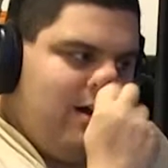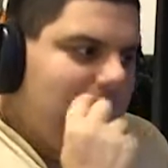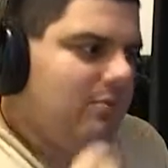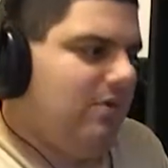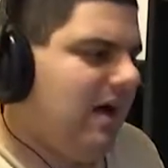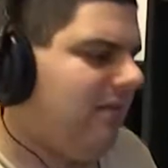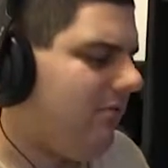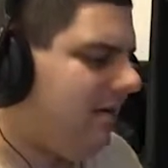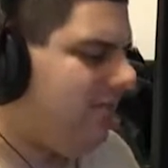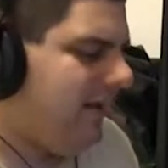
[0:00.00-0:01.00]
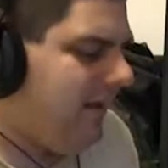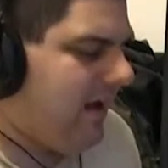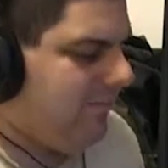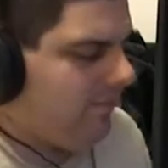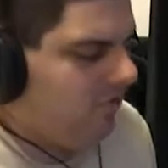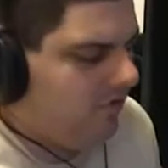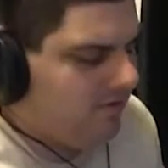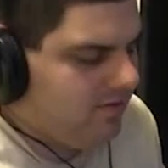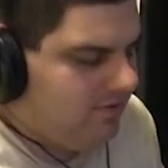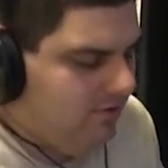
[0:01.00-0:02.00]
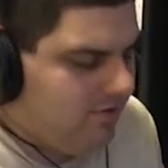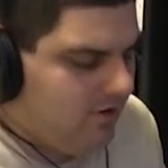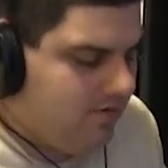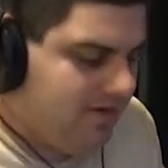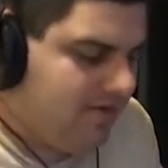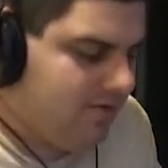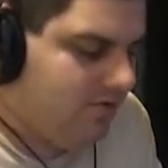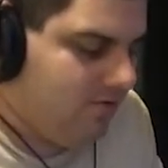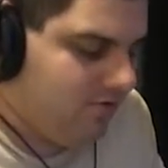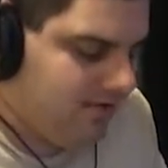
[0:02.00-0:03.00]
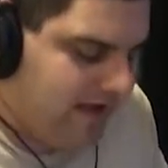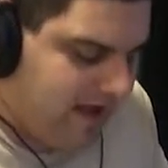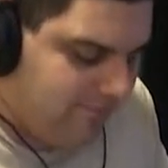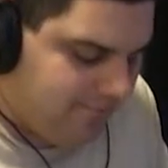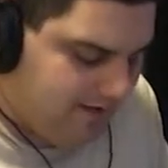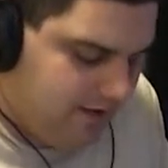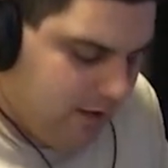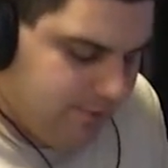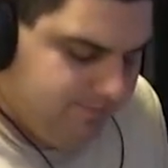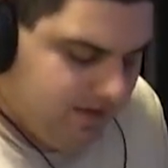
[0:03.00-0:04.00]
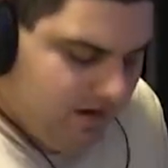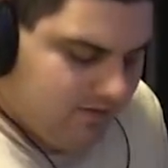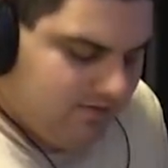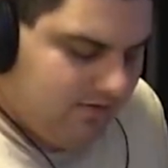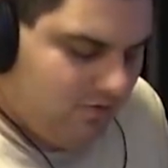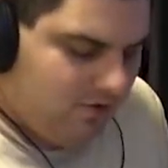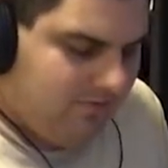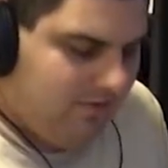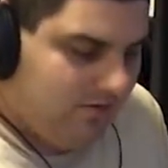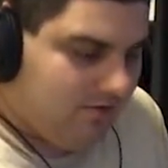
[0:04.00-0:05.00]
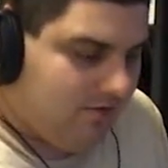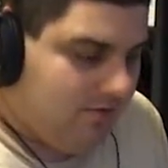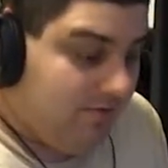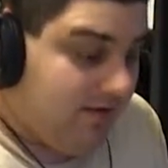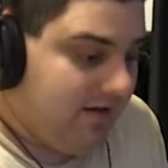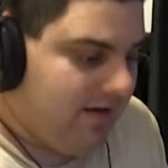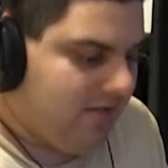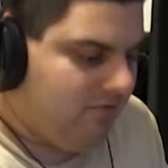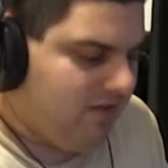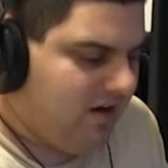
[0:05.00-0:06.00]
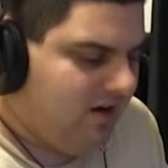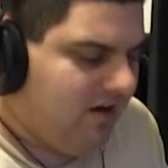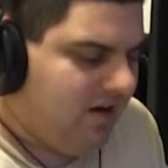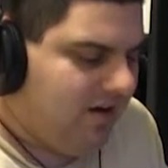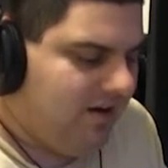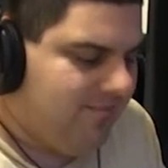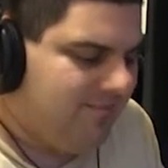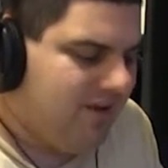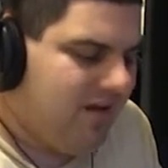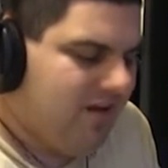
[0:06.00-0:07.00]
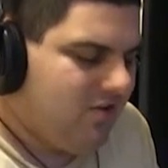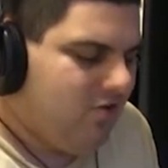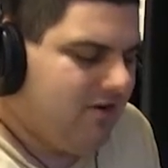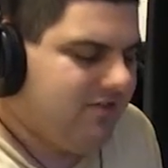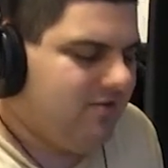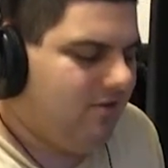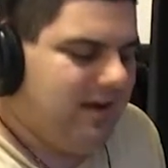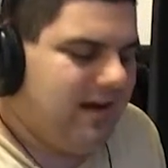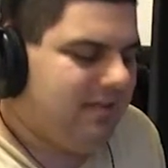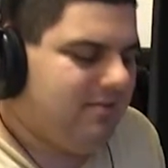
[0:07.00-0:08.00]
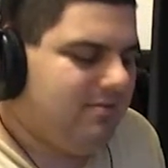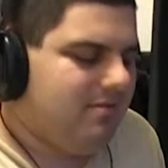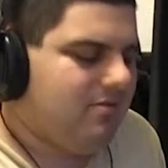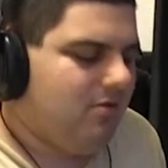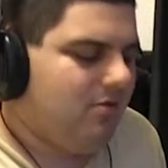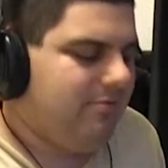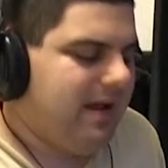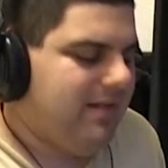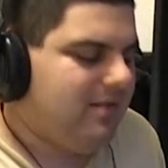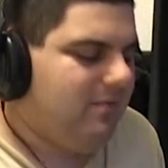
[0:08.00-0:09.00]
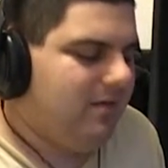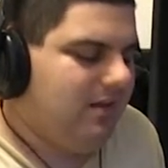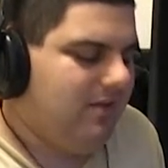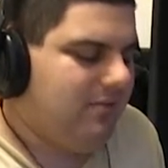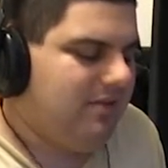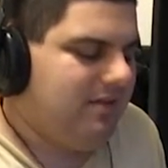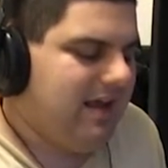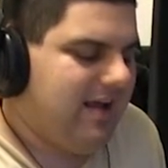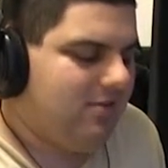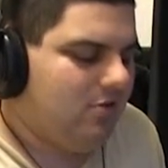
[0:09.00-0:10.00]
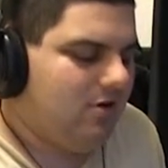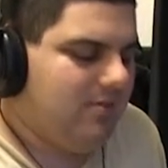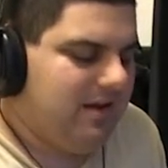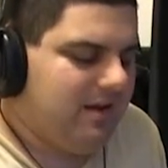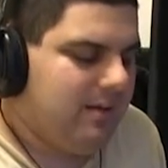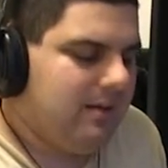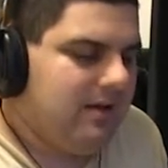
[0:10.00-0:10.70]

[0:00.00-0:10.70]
Um, a lot of, we're going to recap, of course, two tournaments, of course, that happened. Also, the North Bell tournament as well. Um, of course, Troy Athens' girls basketball team was in that tournament